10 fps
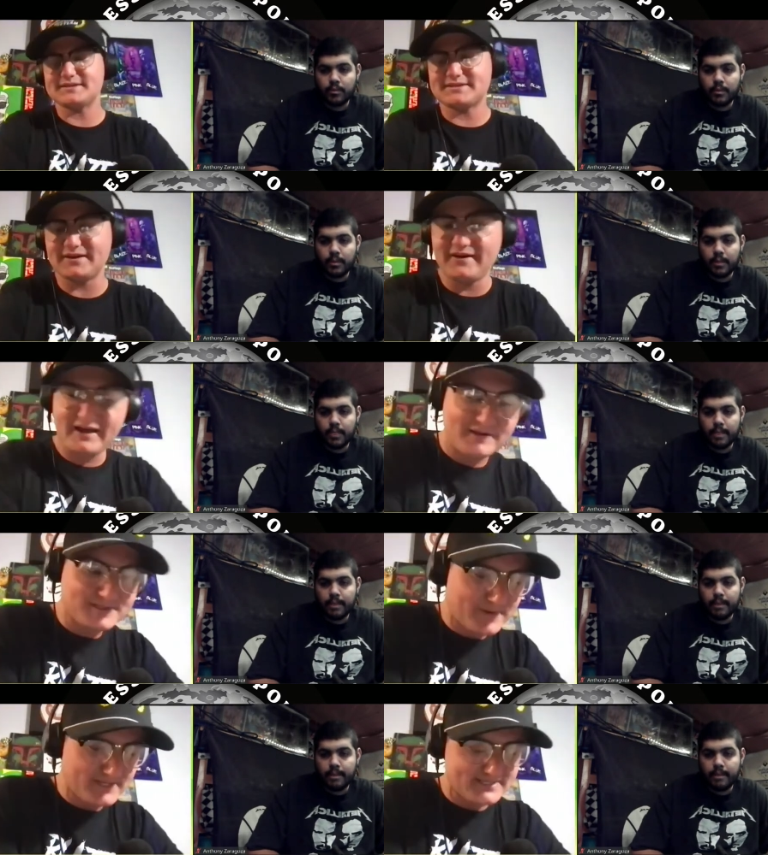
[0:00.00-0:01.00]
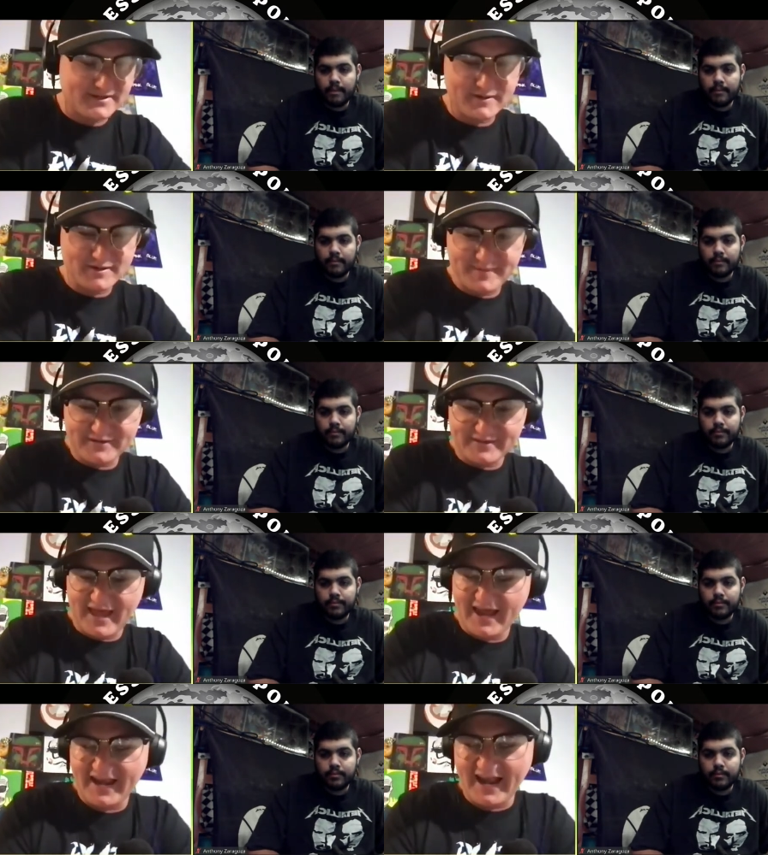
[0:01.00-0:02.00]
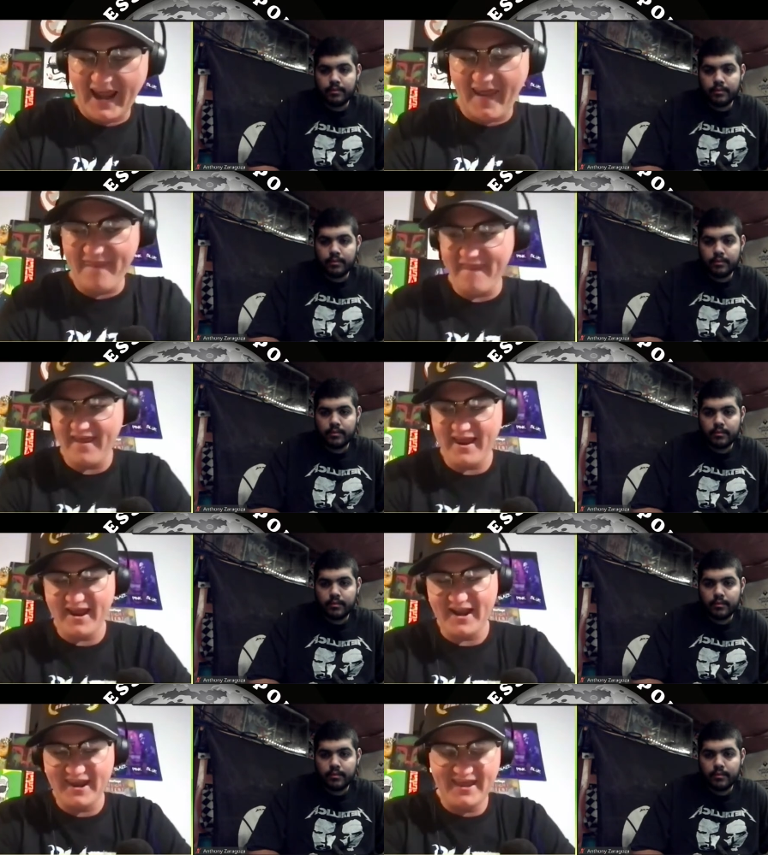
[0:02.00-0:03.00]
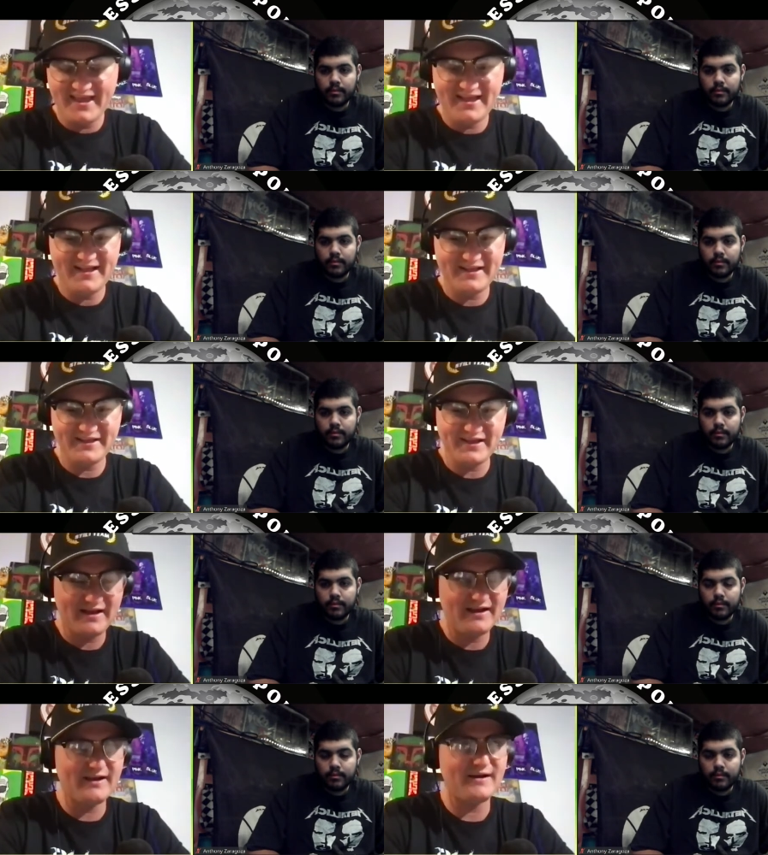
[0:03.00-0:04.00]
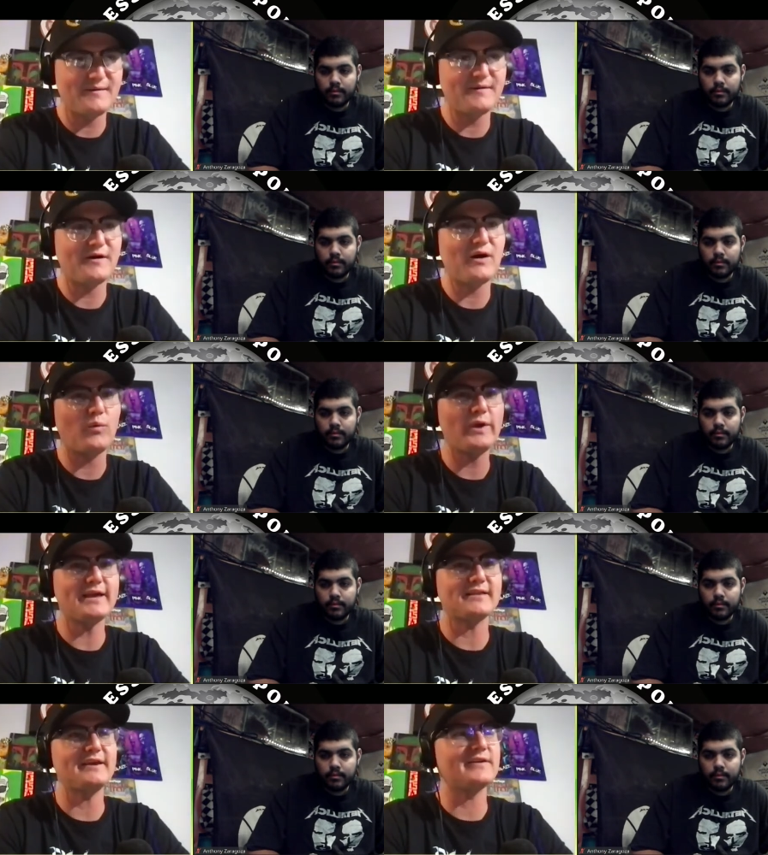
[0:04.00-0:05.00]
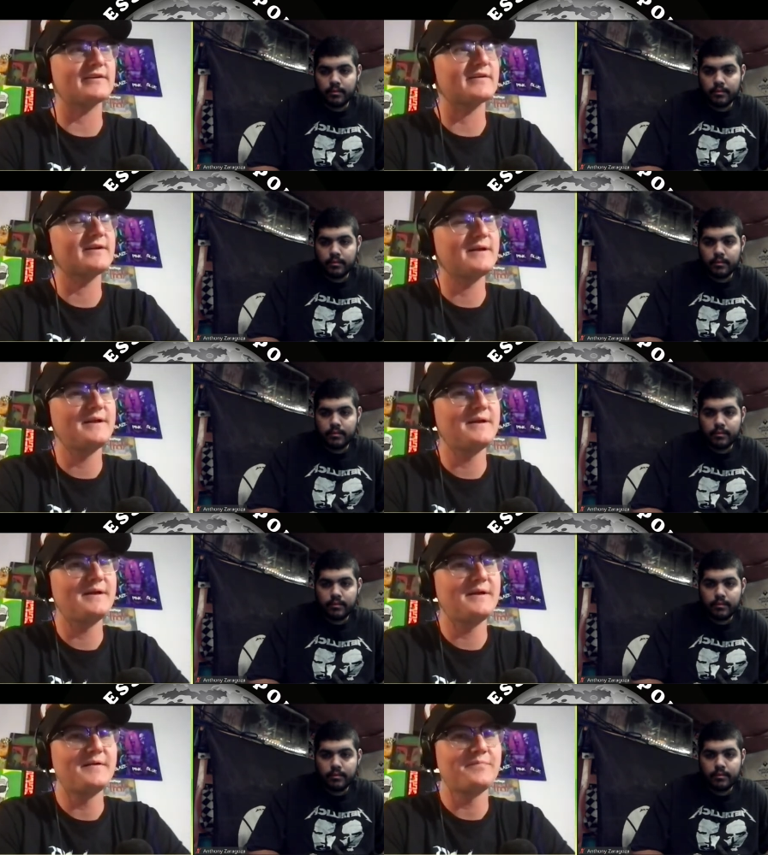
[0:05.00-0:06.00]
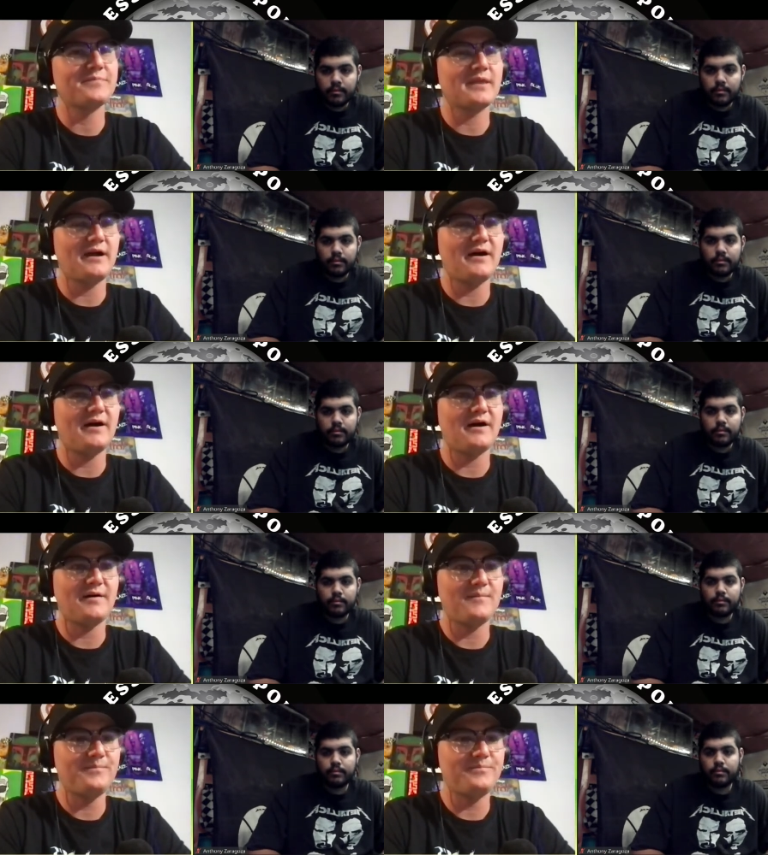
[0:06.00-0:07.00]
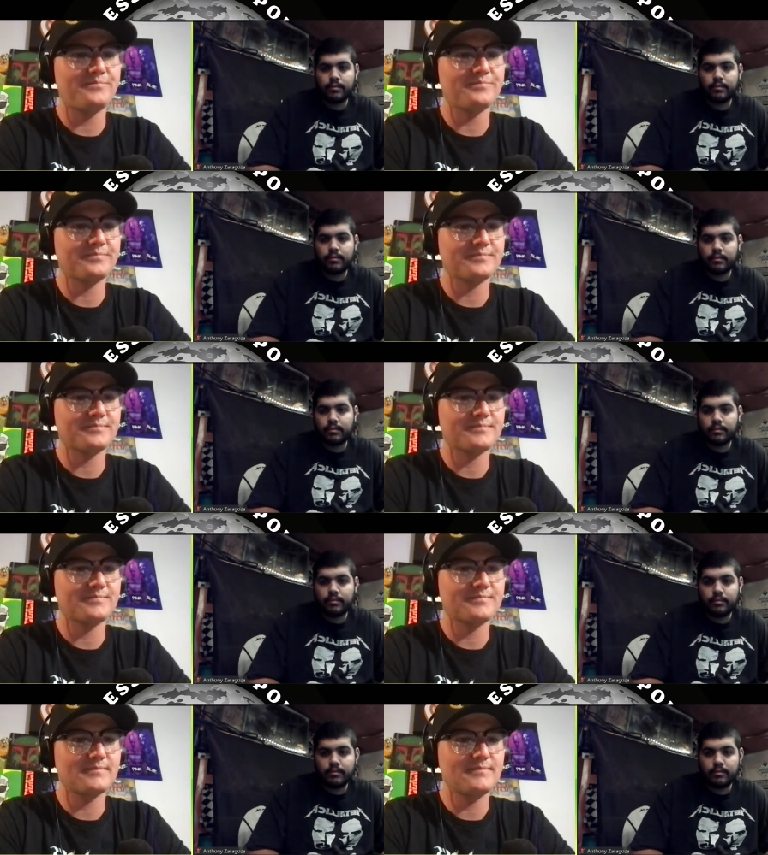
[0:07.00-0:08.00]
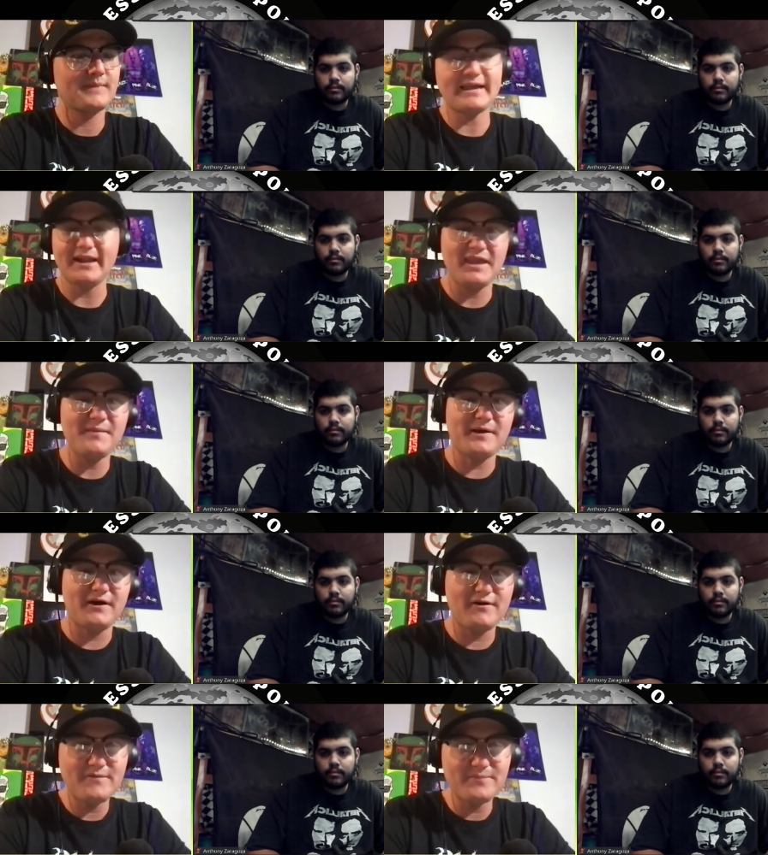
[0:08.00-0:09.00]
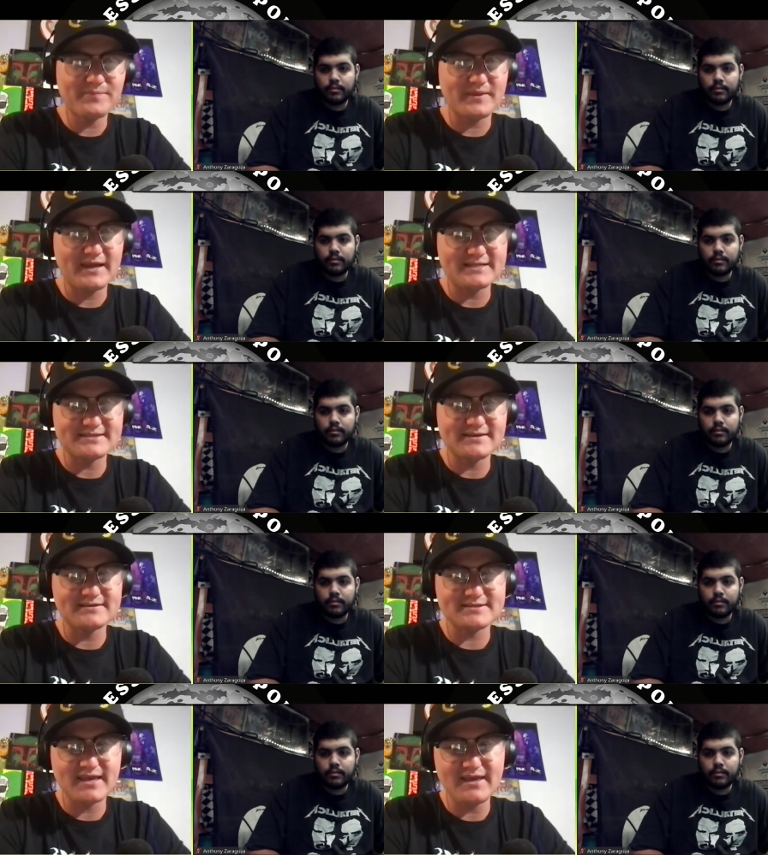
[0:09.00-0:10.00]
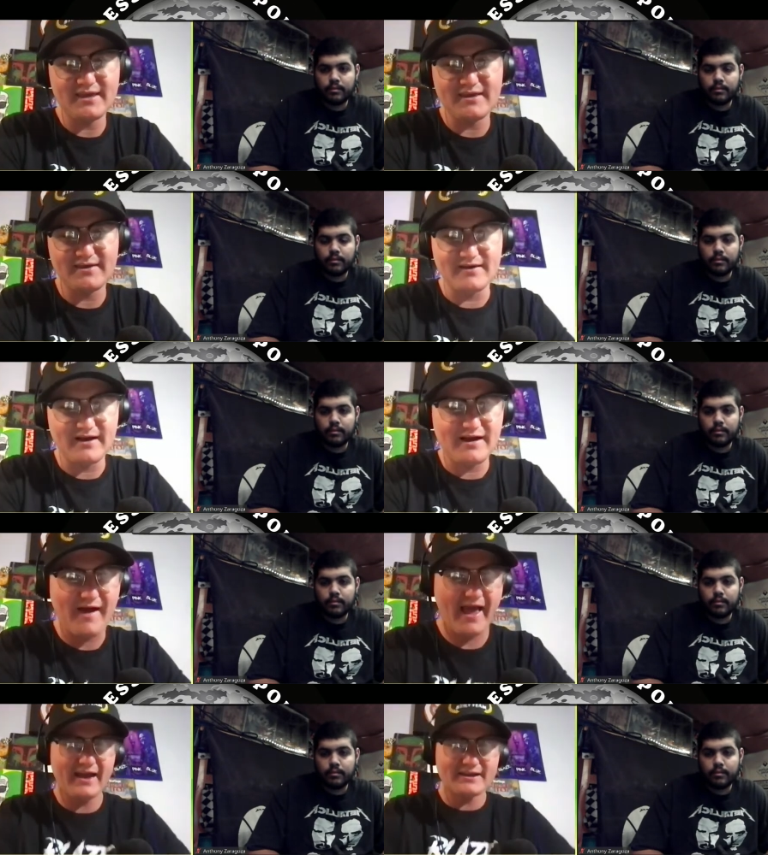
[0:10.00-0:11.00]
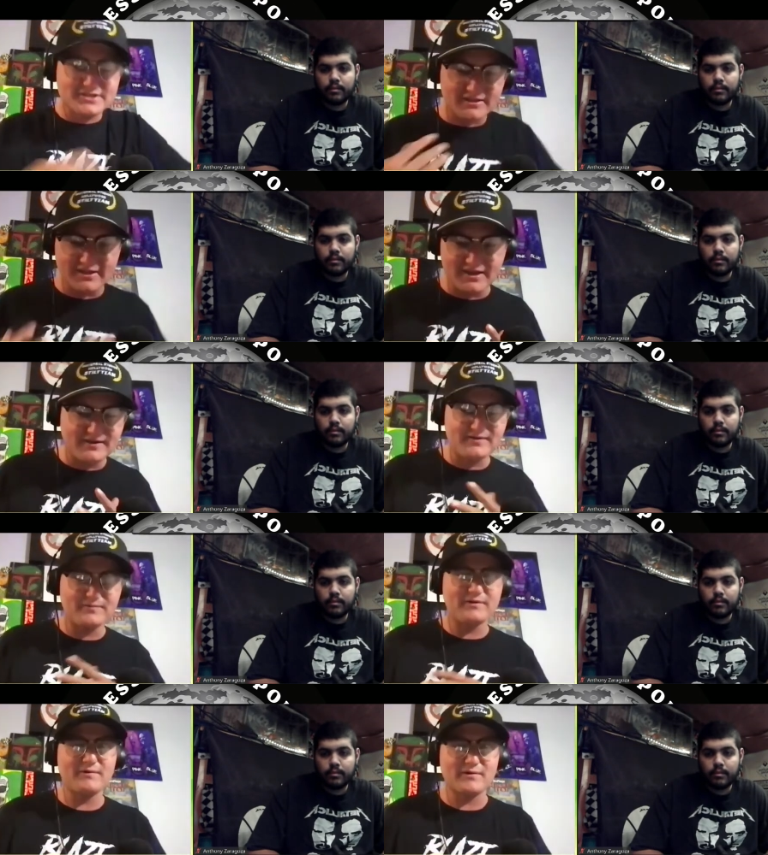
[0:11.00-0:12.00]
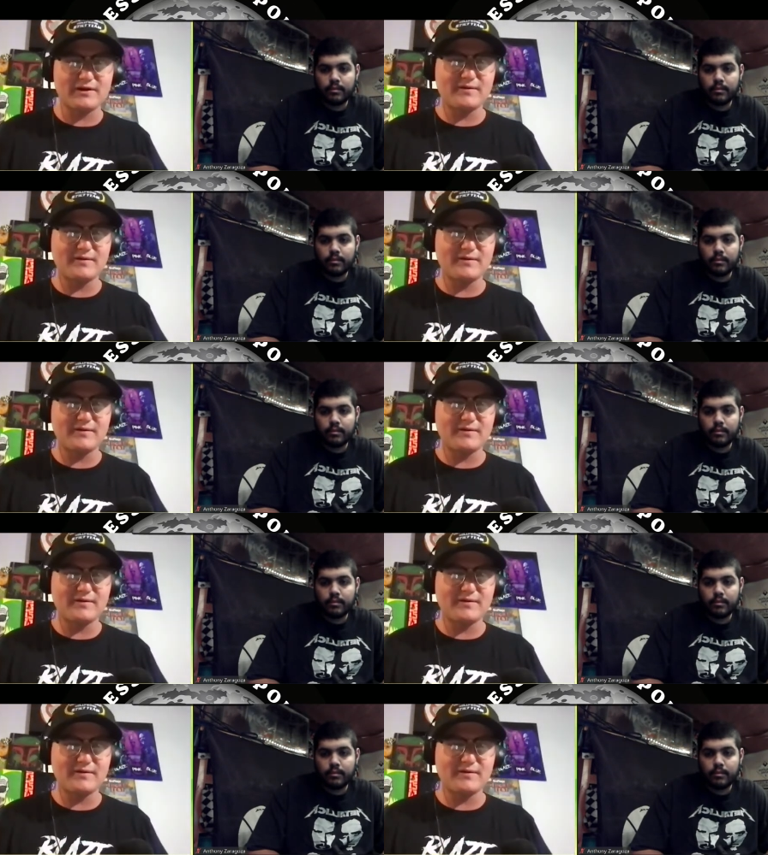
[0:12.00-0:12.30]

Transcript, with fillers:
Speaker 1: so I was pretty stoked about that. And then uh, a week later, um, I get an email and it says, hey, uh, actually, we were